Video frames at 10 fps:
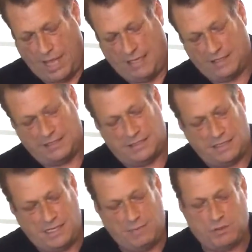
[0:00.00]
And it
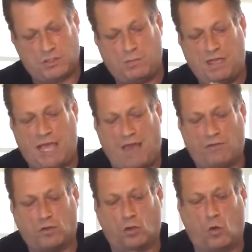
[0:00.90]
seems to be
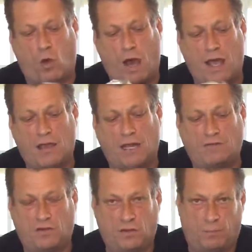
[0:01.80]
after a while,
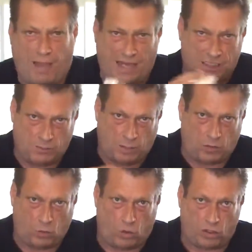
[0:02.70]
after the paint has been
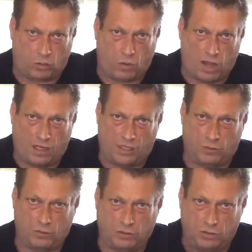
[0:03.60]
on the water a while, it will